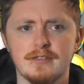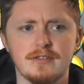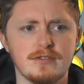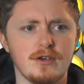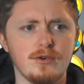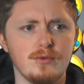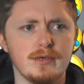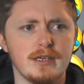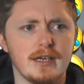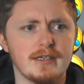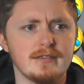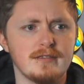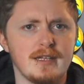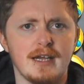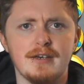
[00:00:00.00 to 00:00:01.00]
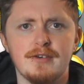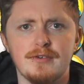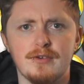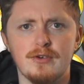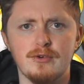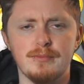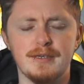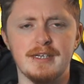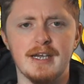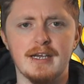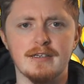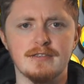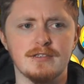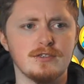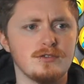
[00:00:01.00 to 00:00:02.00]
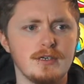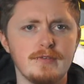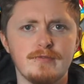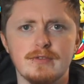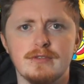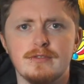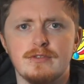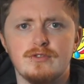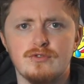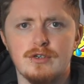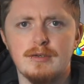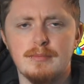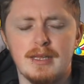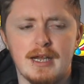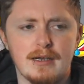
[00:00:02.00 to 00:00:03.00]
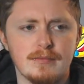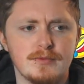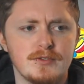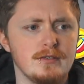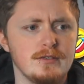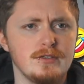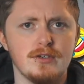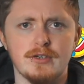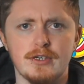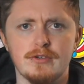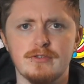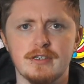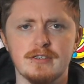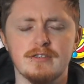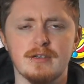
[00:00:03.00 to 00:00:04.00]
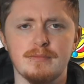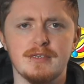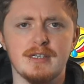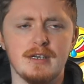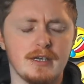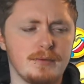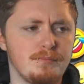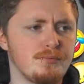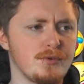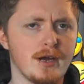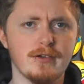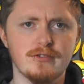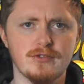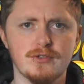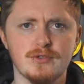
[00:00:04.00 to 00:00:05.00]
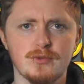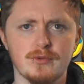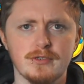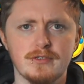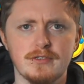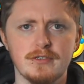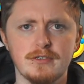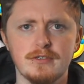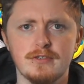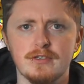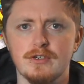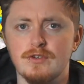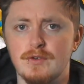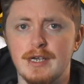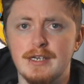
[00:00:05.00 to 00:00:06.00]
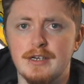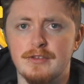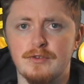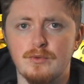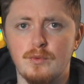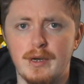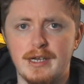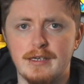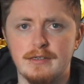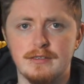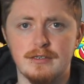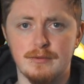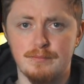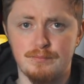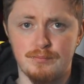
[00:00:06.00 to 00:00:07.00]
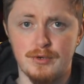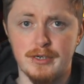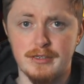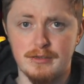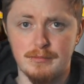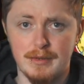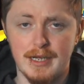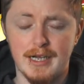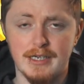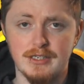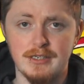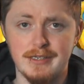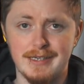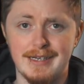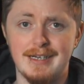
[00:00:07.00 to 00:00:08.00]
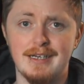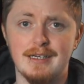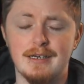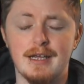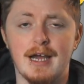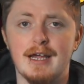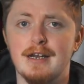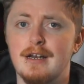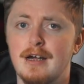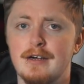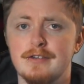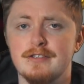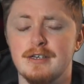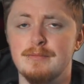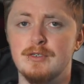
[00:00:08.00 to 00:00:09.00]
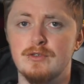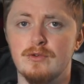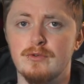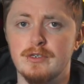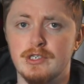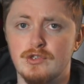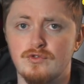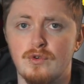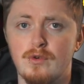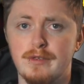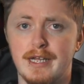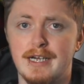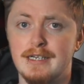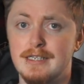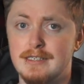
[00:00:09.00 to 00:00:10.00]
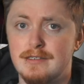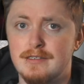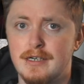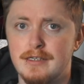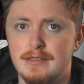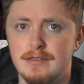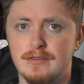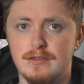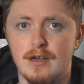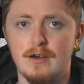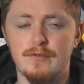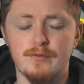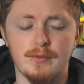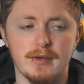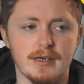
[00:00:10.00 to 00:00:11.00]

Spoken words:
So with like standard OBS or even Streamlabs, you're using something like browser sources or any other way to bring them actually in, and a lot of the time you don't control that inside the software.